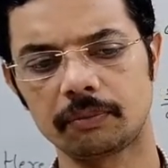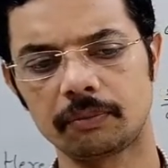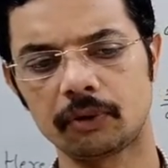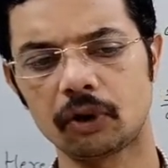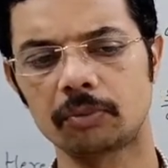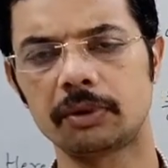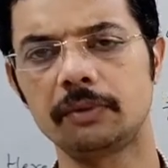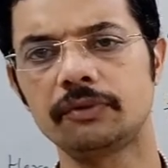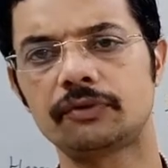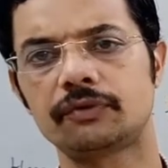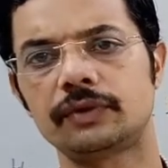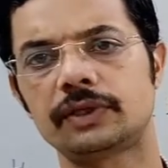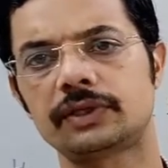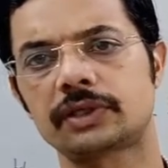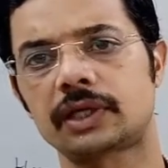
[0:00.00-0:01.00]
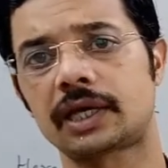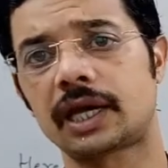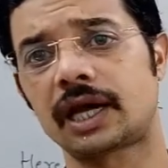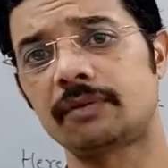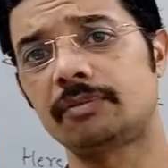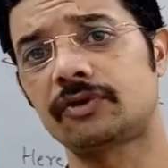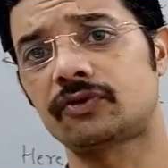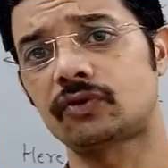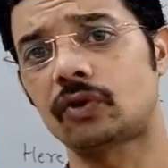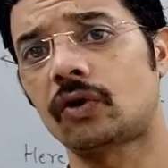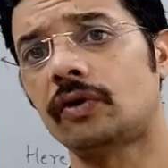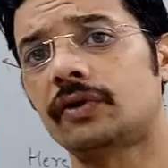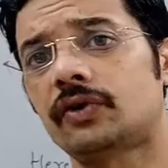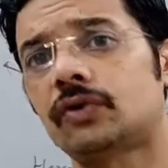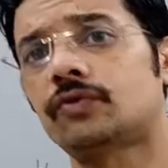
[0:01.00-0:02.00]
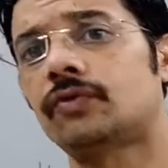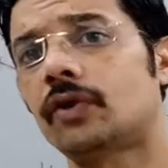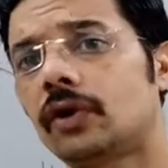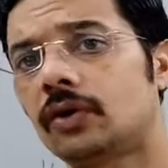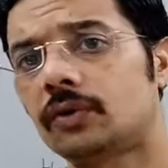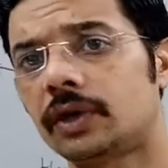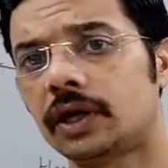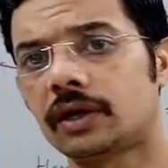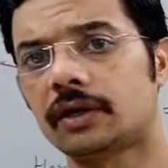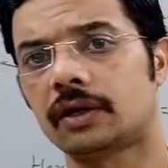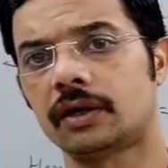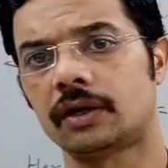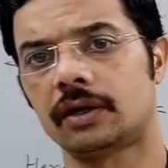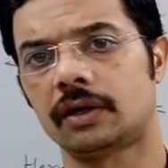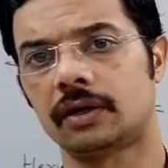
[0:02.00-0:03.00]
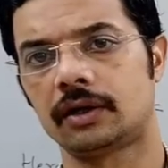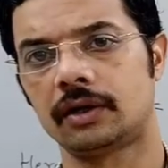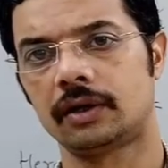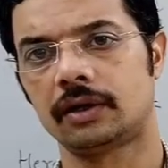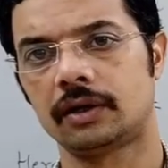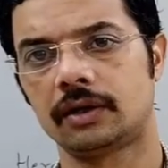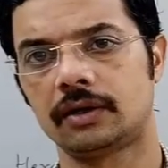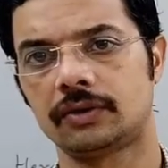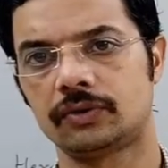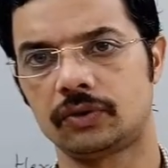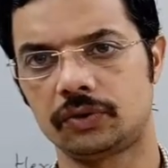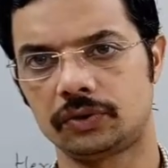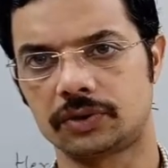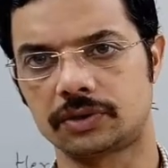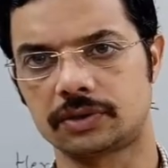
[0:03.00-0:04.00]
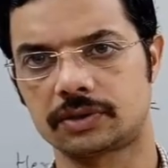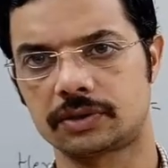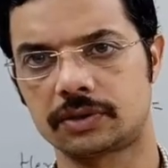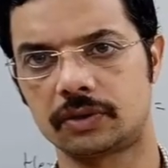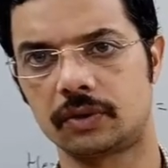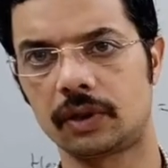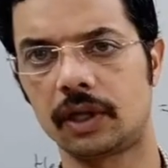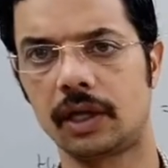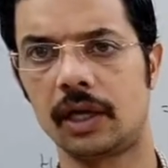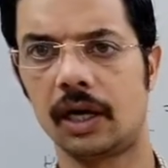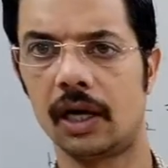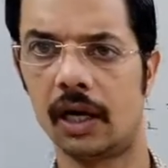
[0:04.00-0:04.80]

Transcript: problems which can be solved for unique solutions. Okay.